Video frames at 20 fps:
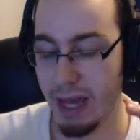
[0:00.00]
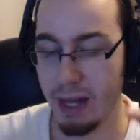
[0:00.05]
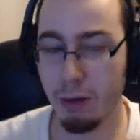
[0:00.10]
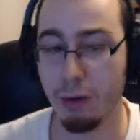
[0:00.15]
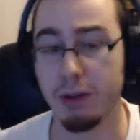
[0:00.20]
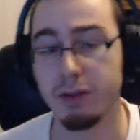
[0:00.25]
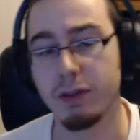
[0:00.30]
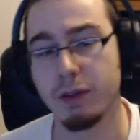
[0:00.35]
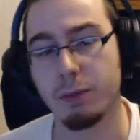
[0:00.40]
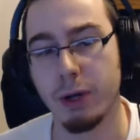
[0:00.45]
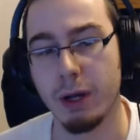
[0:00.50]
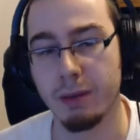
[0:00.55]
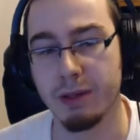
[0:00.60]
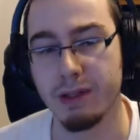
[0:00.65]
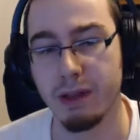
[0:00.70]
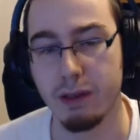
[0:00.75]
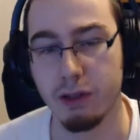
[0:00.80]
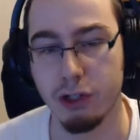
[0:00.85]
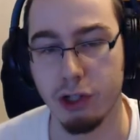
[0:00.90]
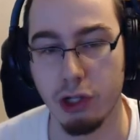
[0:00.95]
Anyways, the
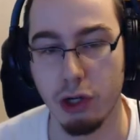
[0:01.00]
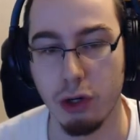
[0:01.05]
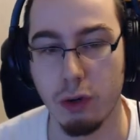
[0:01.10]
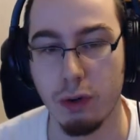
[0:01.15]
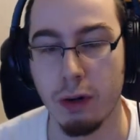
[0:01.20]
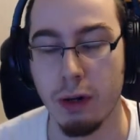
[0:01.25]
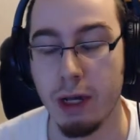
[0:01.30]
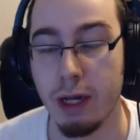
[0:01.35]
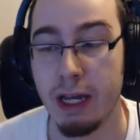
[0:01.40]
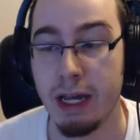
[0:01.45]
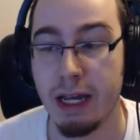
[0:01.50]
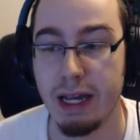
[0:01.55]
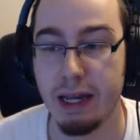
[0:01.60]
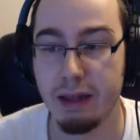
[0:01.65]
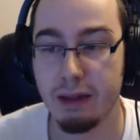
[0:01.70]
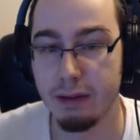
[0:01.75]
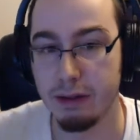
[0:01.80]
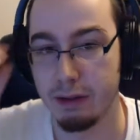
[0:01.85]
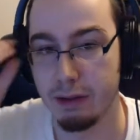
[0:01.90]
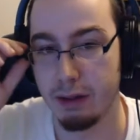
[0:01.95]
premise of the show
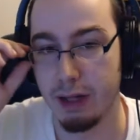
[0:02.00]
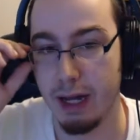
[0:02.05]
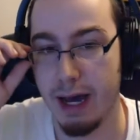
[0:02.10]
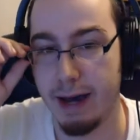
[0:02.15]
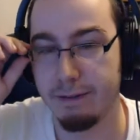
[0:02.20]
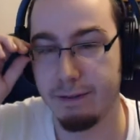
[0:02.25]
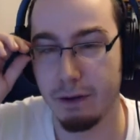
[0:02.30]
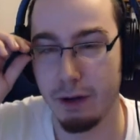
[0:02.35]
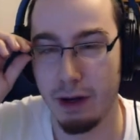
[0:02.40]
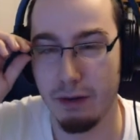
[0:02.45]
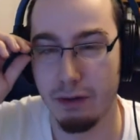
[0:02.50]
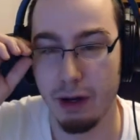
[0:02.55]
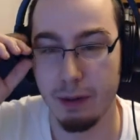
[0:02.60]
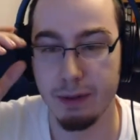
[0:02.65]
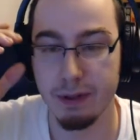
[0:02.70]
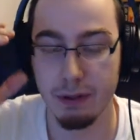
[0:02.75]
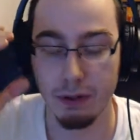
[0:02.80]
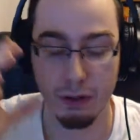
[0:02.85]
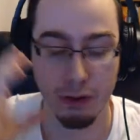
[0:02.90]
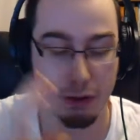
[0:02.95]
is after every
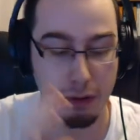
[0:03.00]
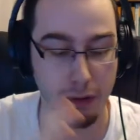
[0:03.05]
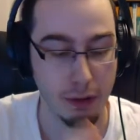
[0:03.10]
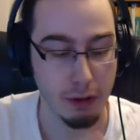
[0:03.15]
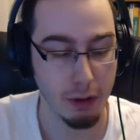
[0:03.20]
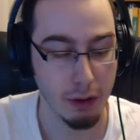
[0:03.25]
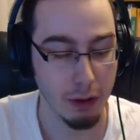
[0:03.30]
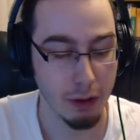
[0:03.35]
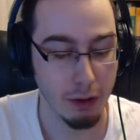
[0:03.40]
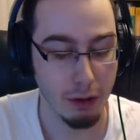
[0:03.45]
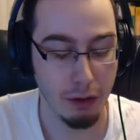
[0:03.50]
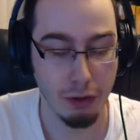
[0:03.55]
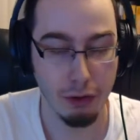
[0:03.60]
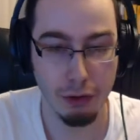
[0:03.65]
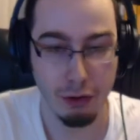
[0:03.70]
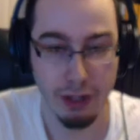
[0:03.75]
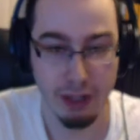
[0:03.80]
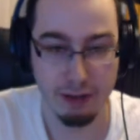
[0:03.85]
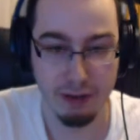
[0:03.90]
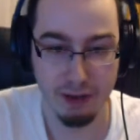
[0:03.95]
episode,
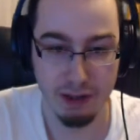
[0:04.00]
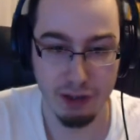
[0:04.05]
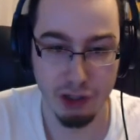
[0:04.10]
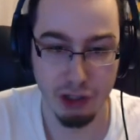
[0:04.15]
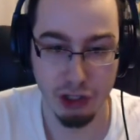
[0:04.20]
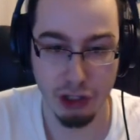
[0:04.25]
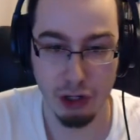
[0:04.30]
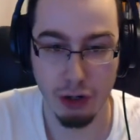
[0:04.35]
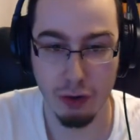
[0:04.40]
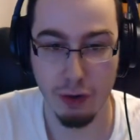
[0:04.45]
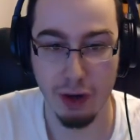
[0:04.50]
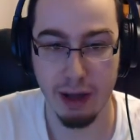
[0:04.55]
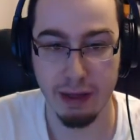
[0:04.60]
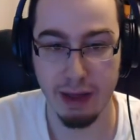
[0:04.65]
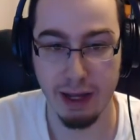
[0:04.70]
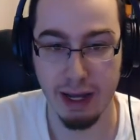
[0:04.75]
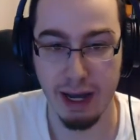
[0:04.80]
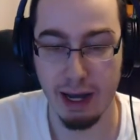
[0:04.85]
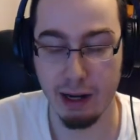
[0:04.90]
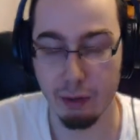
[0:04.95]
there is this show,
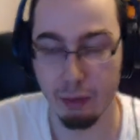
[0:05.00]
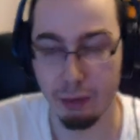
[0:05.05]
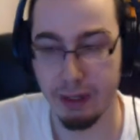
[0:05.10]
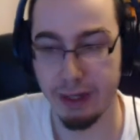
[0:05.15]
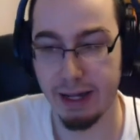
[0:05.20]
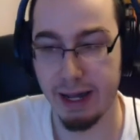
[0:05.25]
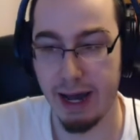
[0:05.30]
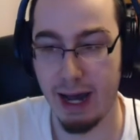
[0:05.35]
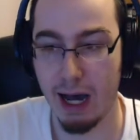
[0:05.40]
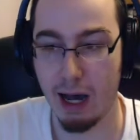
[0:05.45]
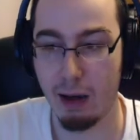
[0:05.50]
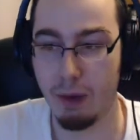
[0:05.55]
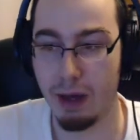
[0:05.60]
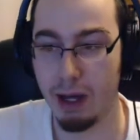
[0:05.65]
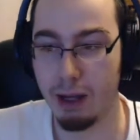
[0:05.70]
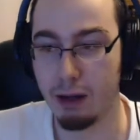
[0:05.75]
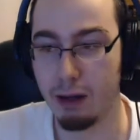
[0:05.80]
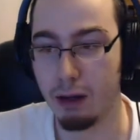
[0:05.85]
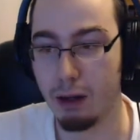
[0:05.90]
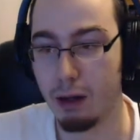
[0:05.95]
and they kind of recap
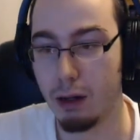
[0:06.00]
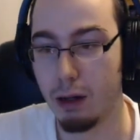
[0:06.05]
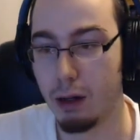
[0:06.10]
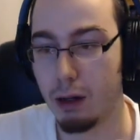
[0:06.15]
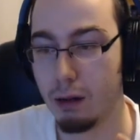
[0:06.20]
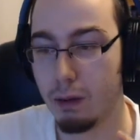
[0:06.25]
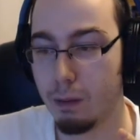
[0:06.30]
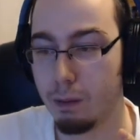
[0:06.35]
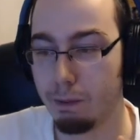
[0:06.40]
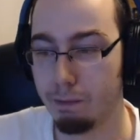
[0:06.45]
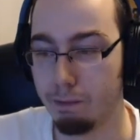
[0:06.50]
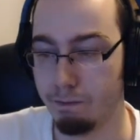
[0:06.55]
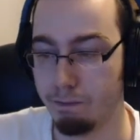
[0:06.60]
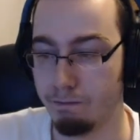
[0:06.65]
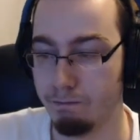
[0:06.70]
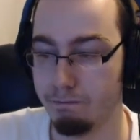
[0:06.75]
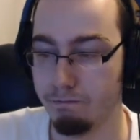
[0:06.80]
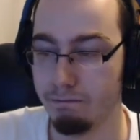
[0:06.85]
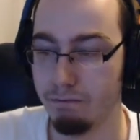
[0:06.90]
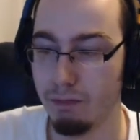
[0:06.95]
and
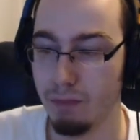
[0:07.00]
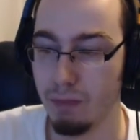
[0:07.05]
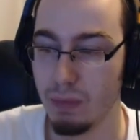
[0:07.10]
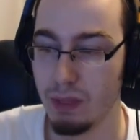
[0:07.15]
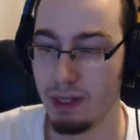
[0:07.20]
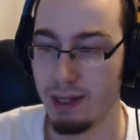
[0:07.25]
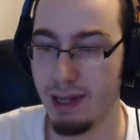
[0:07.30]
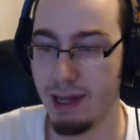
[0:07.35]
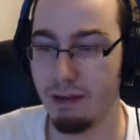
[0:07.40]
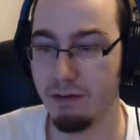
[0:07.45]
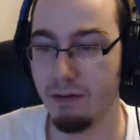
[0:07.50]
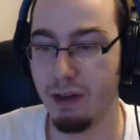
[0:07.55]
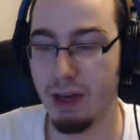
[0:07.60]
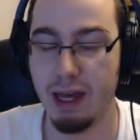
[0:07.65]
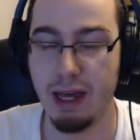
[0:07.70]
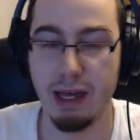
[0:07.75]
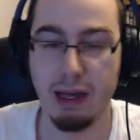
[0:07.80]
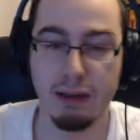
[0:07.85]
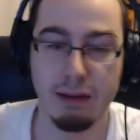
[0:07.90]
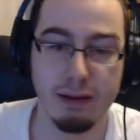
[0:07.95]
give
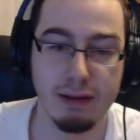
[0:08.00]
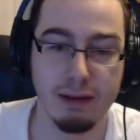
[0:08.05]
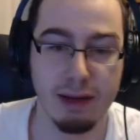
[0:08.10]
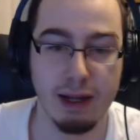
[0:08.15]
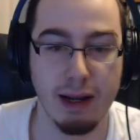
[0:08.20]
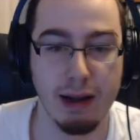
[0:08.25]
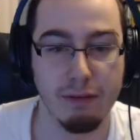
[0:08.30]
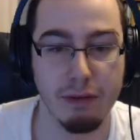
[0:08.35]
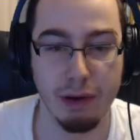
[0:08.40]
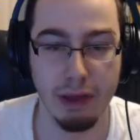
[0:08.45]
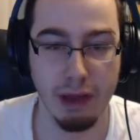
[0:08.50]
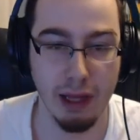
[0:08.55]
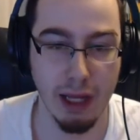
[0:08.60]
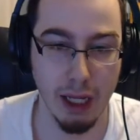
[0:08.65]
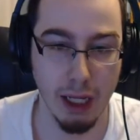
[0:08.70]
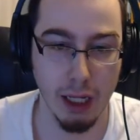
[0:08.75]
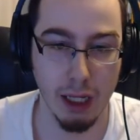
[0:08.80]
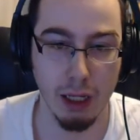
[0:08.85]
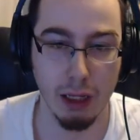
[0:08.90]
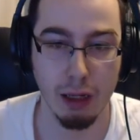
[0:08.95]
hints and
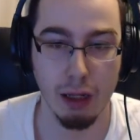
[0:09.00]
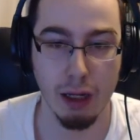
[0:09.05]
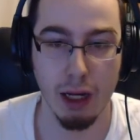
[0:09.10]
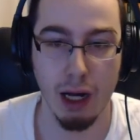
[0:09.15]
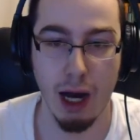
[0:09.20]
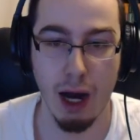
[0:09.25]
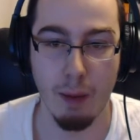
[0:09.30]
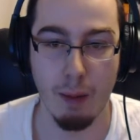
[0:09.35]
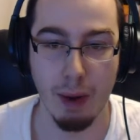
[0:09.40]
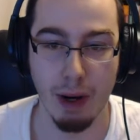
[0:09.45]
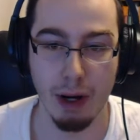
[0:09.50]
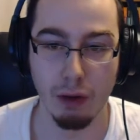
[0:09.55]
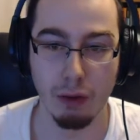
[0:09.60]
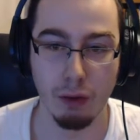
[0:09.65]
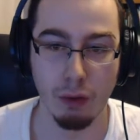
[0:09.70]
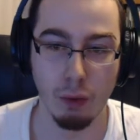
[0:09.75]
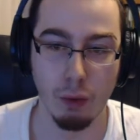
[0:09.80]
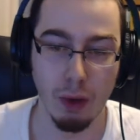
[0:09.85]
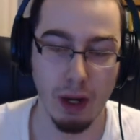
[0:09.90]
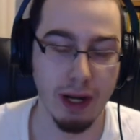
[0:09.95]
everything
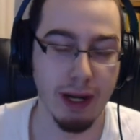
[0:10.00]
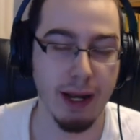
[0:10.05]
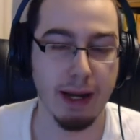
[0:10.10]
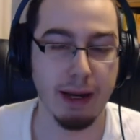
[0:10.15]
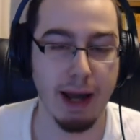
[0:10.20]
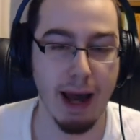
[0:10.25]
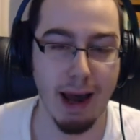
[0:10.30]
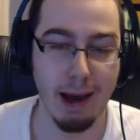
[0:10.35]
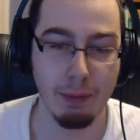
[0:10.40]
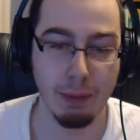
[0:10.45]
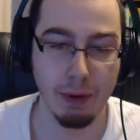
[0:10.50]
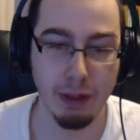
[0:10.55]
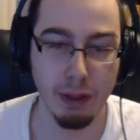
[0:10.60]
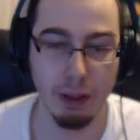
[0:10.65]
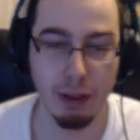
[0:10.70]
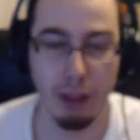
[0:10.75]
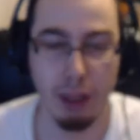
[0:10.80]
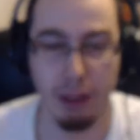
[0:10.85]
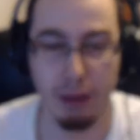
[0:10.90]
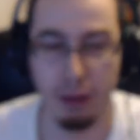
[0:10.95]
about what had
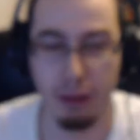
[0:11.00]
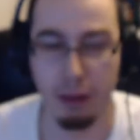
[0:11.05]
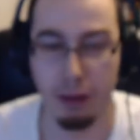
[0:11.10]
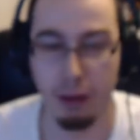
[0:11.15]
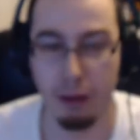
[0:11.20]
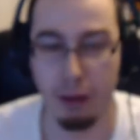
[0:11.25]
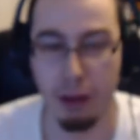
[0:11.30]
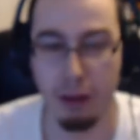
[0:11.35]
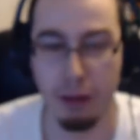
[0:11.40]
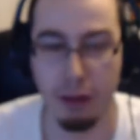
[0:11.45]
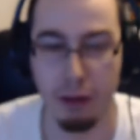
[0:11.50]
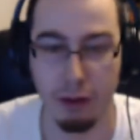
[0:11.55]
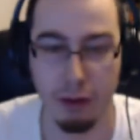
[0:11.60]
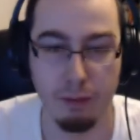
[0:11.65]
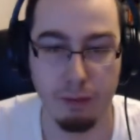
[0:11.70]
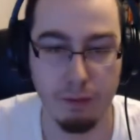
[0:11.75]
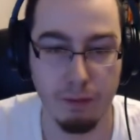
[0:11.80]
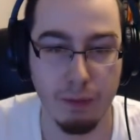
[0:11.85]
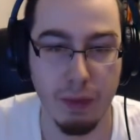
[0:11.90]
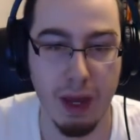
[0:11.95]
happened in
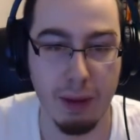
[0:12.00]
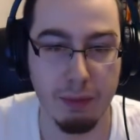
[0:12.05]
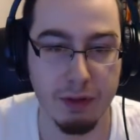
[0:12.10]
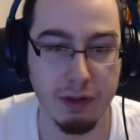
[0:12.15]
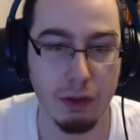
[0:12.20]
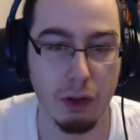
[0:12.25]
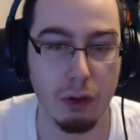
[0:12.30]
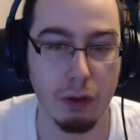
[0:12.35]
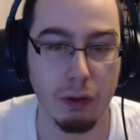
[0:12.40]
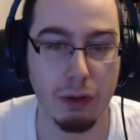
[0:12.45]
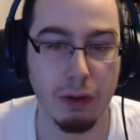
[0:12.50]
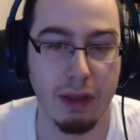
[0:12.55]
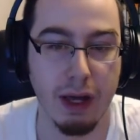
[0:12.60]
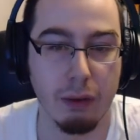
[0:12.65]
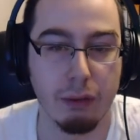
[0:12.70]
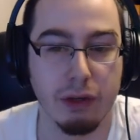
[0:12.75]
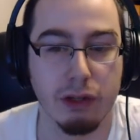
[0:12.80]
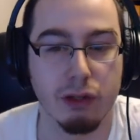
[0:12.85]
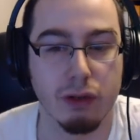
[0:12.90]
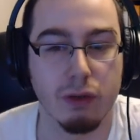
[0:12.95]
the episode
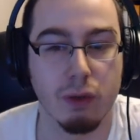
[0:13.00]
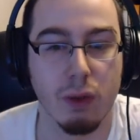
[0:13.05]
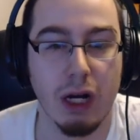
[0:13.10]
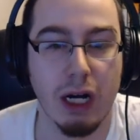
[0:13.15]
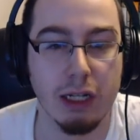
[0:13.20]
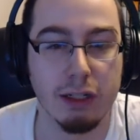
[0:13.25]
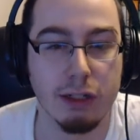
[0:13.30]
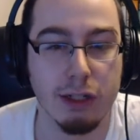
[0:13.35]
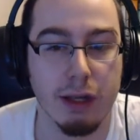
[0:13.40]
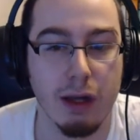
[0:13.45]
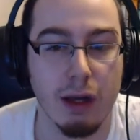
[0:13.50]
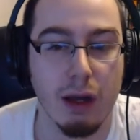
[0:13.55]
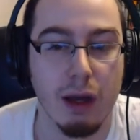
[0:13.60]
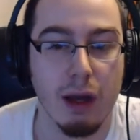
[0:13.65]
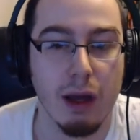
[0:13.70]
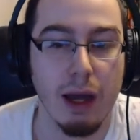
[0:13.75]
that we just watched.